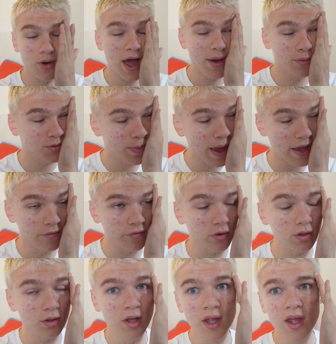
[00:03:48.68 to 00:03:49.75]
Like it was
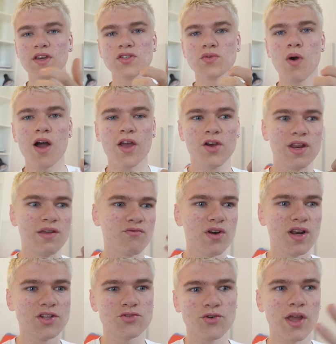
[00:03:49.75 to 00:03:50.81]
painful. The thing is, well, I couldn't even
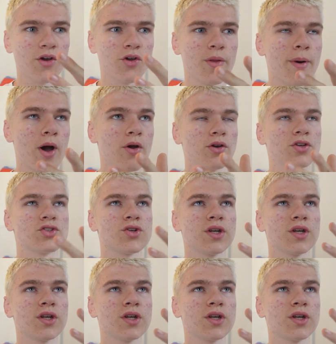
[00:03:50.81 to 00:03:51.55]
really drink on the boat because